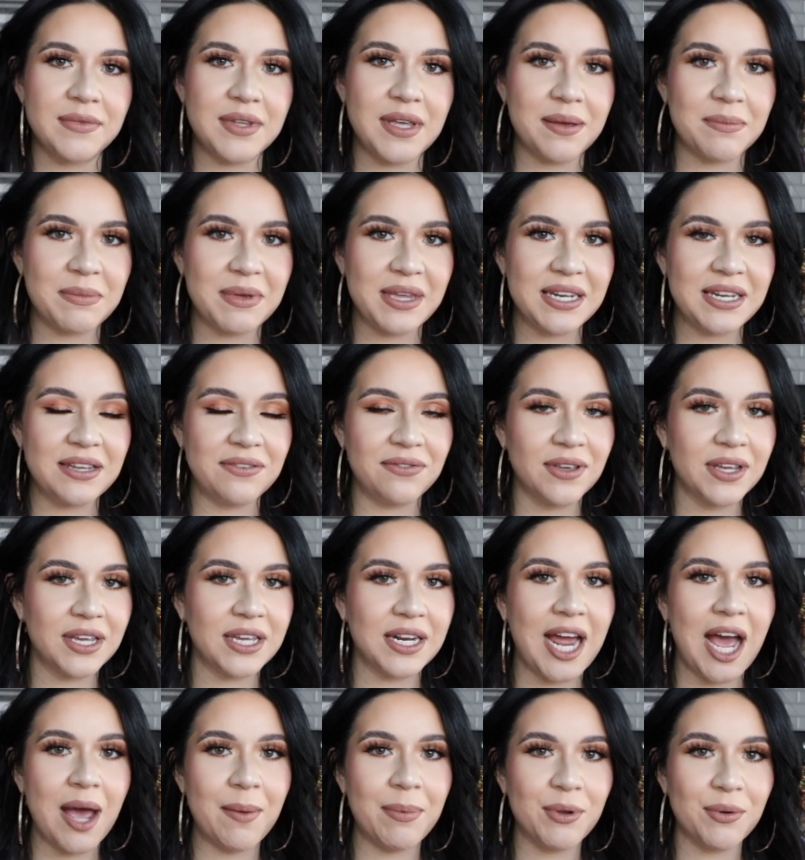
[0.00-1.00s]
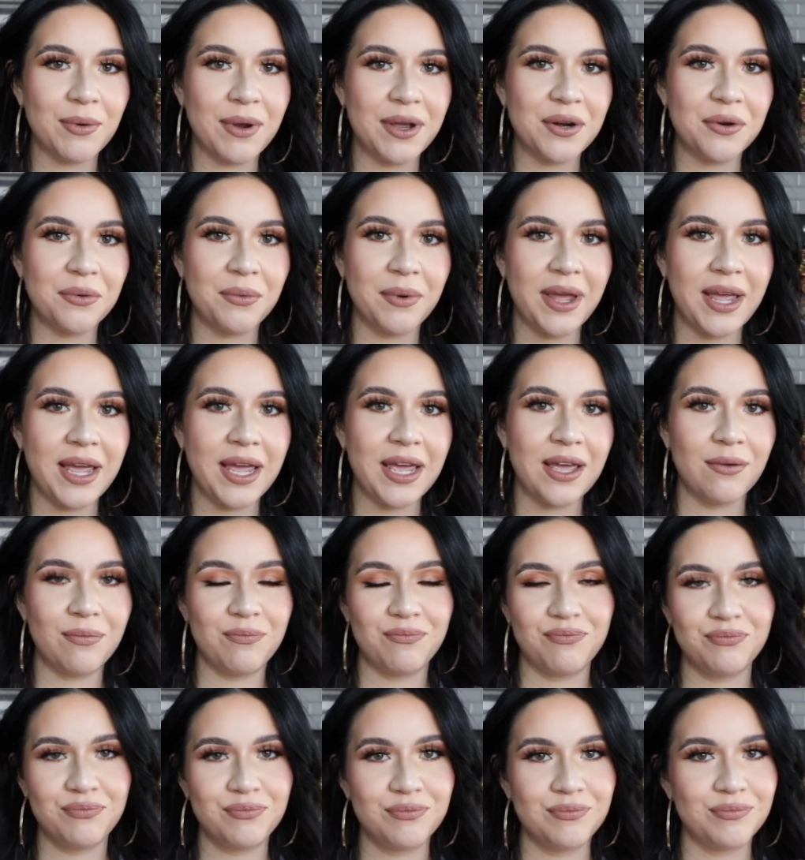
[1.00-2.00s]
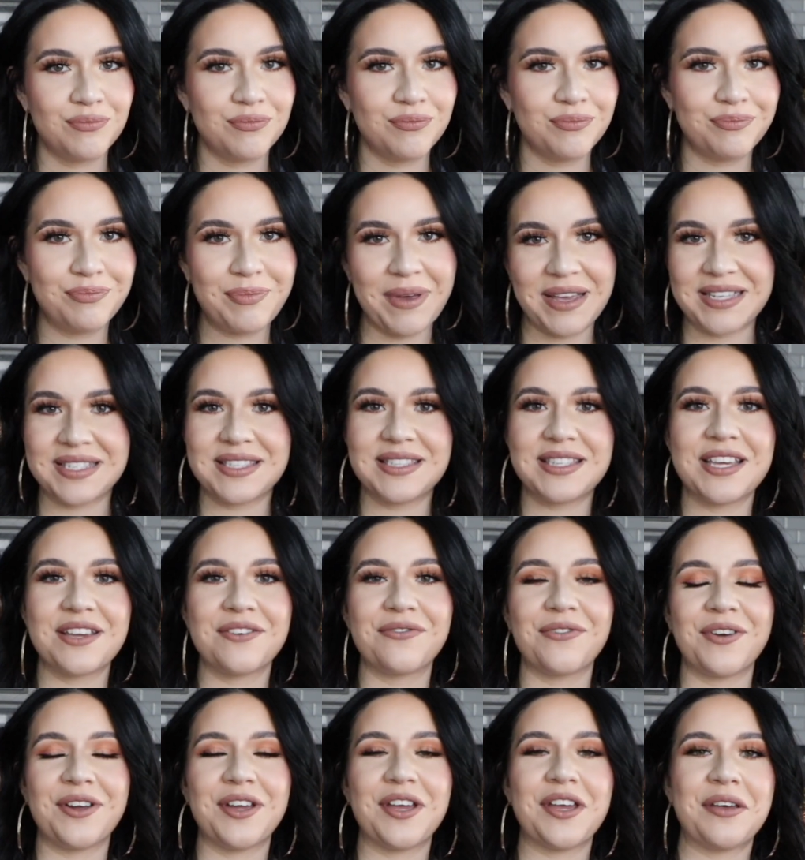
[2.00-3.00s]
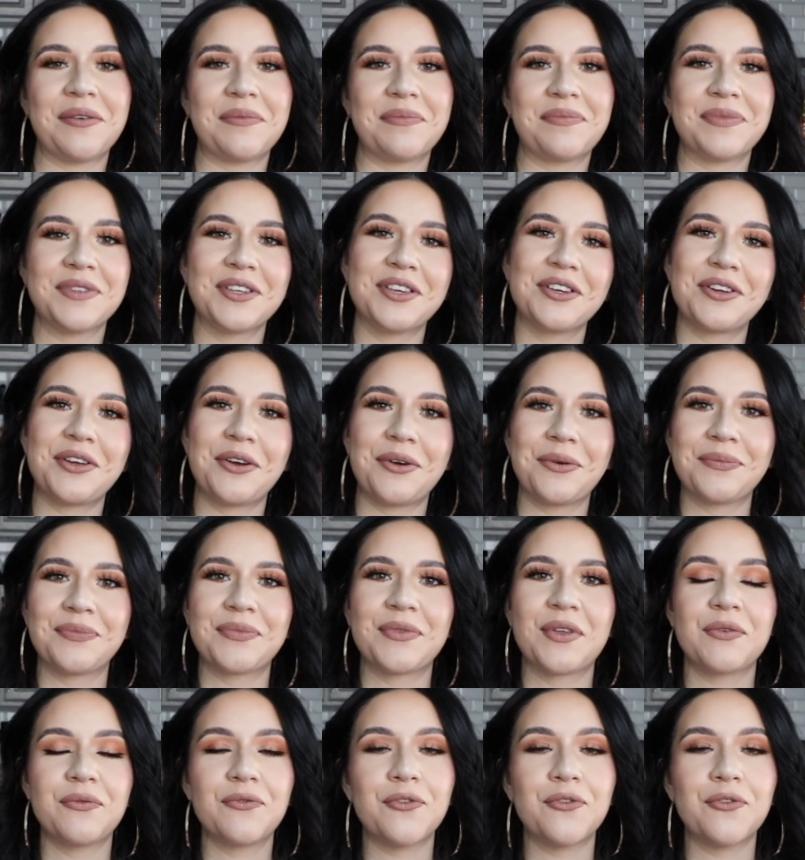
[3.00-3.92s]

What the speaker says: I mean, if it could happen right away, best thing for him, you know.